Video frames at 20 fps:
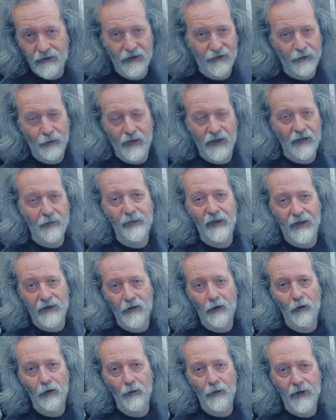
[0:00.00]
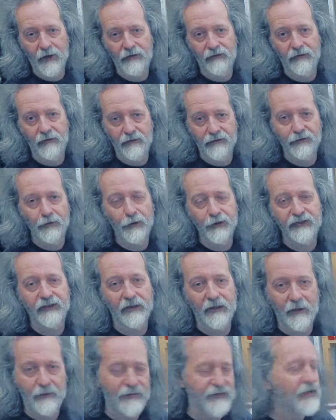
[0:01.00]
because we're going to play it all the way through 4
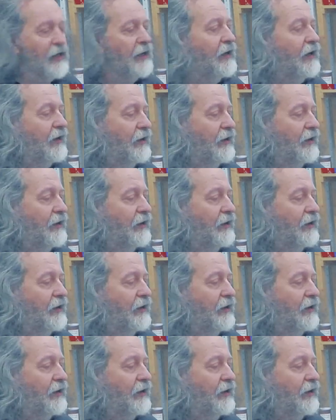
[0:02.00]
times,